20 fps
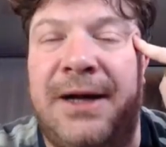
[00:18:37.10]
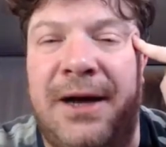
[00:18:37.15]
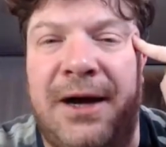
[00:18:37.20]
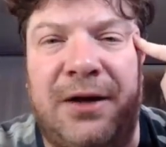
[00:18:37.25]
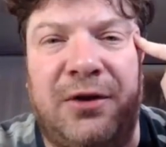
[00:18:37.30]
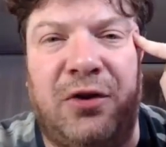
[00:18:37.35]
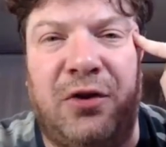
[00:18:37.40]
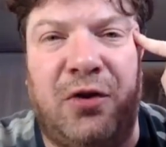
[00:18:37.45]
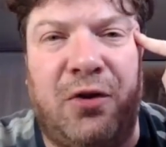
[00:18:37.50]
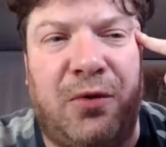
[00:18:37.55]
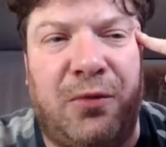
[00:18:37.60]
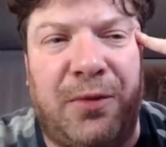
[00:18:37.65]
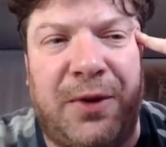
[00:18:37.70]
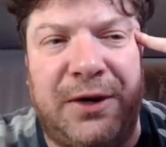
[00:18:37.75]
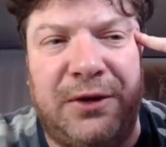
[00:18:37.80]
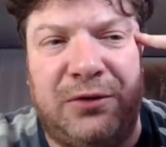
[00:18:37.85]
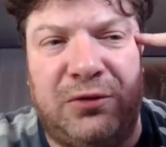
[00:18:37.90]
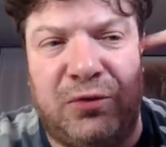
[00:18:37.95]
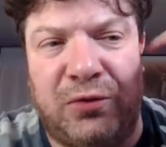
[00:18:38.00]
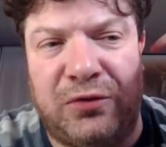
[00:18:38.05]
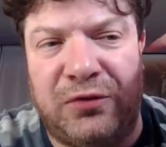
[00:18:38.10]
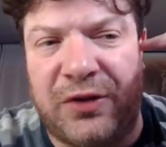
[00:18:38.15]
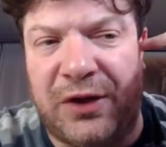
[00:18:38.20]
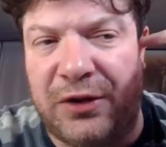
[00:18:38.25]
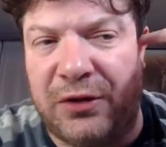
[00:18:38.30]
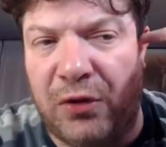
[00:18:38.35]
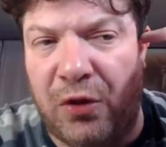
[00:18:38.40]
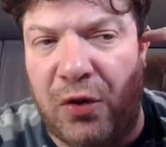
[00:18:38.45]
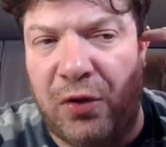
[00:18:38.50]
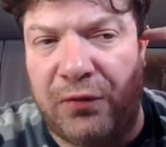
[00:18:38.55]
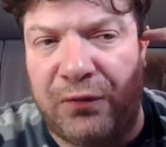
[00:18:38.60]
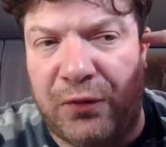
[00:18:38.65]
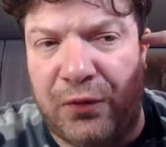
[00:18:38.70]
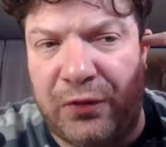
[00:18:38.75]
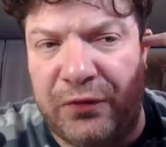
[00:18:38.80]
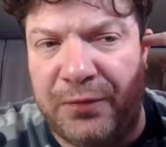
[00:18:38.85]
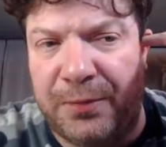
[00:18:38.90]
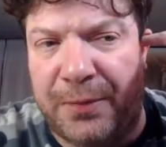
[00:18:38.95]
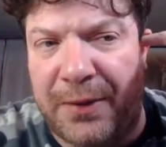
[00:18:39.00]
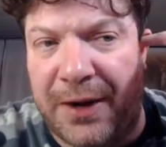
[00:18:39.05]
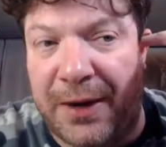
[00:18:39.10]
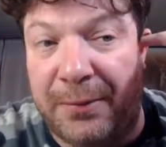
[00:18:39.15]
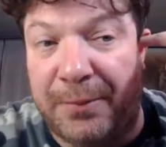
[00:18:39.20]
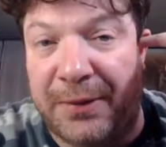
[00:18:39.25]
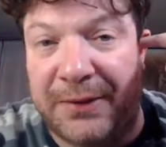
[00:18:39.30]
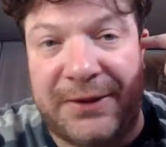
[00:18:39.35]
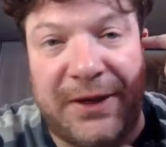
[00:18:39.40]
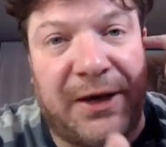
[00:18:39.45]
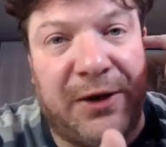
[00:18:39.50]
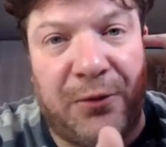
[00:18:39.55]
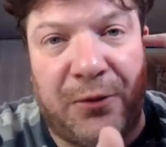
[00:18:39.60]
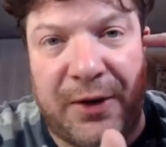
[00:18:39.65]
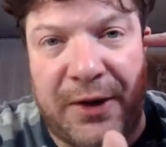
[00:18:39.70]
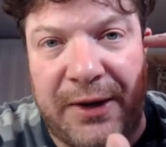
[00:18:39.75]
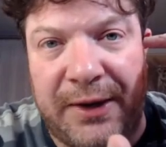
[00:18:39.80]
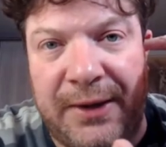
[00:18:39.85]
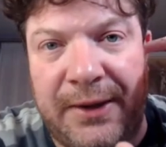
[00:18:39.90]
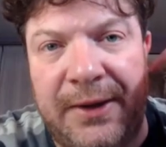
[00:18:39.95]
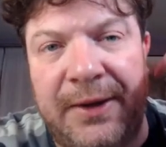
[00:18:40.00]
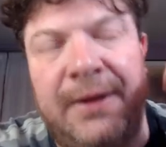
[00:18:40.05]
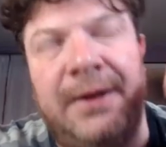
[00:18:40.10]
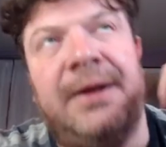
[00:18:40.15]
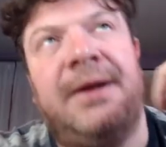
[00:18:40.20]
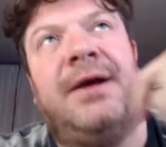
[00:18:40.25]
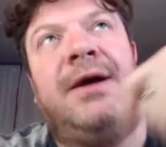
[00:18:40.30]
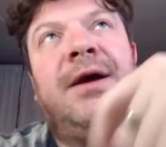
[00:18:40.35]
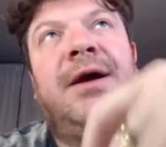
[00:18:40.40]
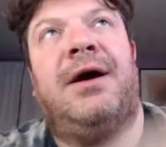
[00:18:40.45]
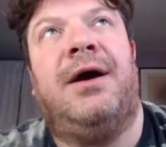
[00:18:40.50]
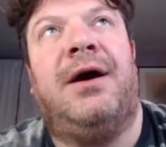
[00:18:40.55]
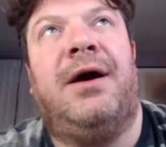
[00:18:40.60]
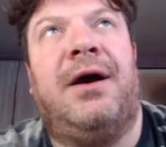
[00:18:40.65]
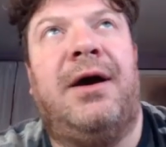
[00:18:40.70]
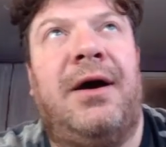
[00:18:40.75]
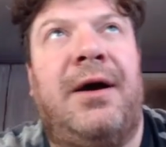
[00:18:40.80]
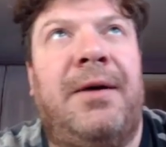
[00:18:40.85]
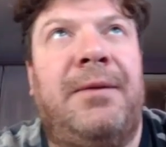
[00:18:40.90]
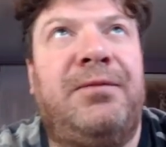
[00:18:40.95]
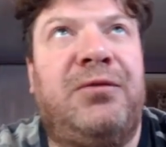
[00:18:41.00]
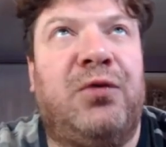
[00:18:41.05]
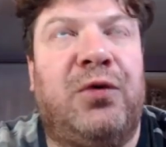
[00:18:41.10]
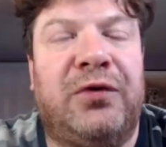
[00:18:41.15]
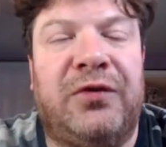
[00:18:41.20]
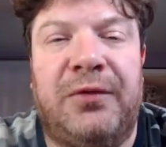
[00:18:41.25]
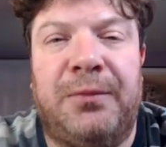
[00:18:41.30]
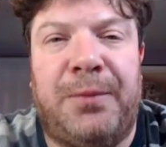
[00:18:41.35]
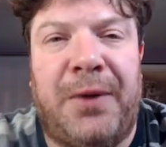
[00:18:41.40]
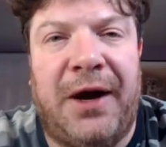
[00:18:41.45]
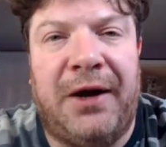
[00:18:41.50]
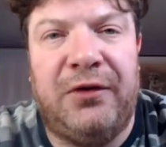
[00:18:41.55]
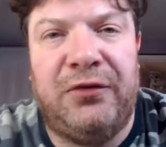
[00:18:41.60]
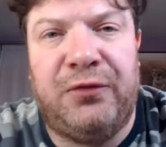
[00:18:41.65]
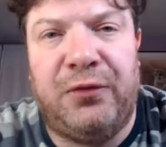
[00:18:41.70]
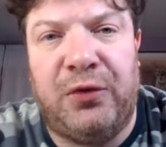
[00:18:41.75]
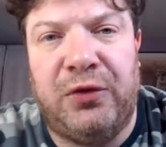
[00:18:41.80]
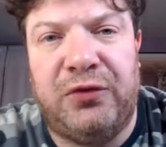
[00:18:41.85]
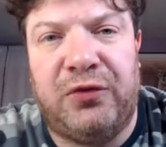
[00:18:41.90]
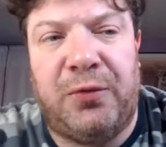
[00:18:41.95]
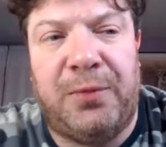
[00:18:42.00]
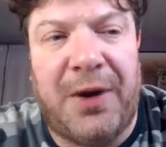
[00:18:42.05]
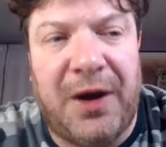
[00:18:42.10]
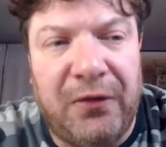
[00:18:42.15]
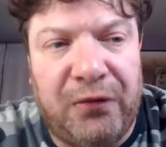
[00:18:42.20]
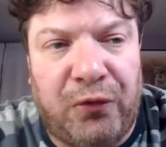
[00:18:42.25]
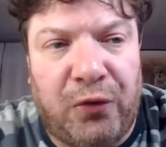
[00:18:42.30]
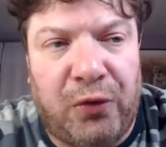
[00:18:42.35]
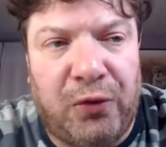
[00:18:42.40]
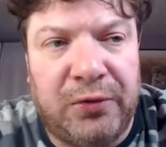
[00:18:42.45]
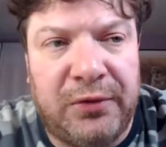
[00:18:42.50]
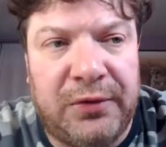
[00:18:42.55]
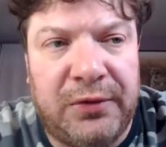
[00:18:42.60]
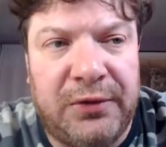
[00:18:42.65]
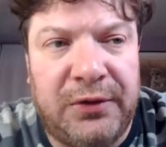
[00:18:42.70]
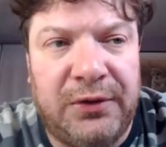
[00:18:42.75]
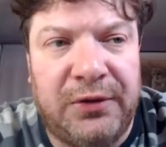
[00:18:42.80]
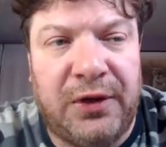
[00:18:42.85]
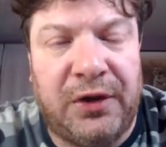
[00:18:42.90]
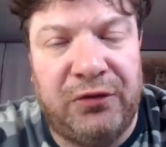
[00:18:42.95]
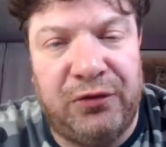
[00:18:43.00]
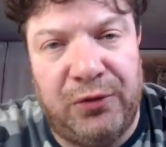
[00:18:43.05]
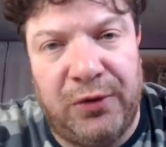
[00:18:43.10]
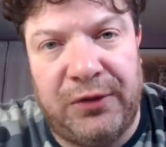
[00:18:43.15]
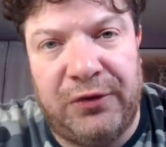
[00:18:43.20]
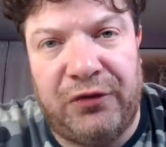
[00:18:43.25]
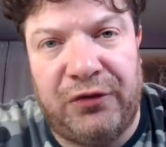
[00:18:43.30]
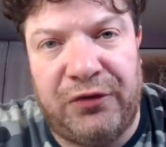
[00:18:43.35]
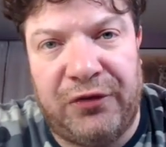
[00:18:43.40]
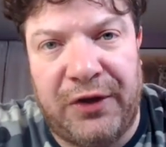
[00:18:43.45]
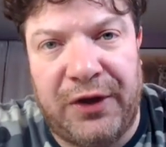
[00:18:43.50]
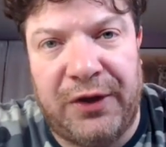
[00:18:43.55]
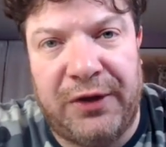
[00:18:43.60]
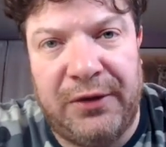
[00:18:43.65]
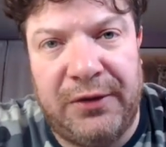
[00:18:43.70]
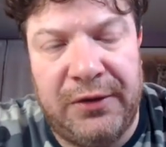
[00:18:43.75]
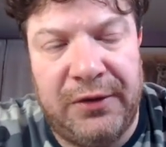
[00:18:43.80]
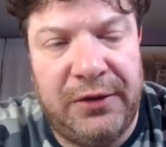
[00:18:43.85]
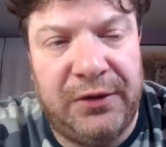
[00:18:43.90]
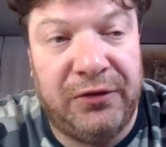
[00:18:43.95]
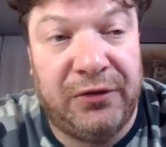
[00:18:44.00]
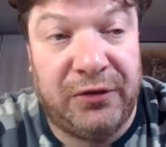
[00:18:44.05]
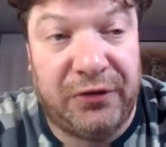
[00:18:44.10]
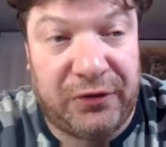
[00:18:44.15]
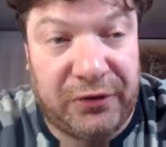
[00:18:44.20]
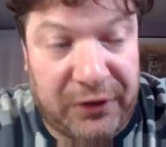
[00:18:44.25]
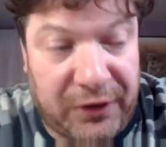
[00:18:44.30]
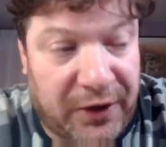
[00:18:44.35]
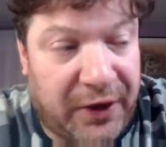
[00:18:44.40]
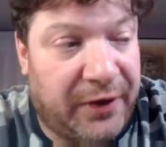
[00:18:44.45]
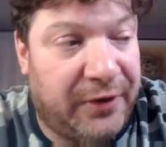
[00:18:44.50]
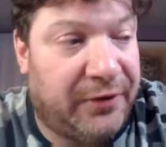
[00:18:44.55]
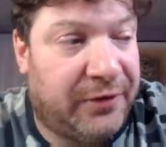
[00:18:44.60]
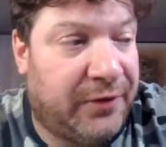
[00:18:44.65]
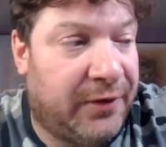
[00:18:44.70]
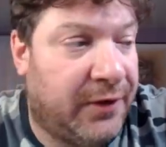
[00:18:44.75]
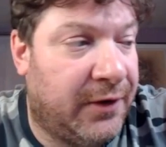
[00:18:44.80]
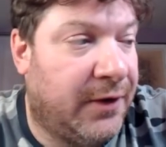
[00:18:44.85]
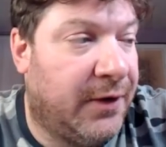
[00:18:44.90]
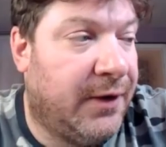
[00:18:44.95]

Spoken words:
don't know why it took that long for the buyer. But anyway, it wasn't buyer's fault or my fault, as you understand, in this case.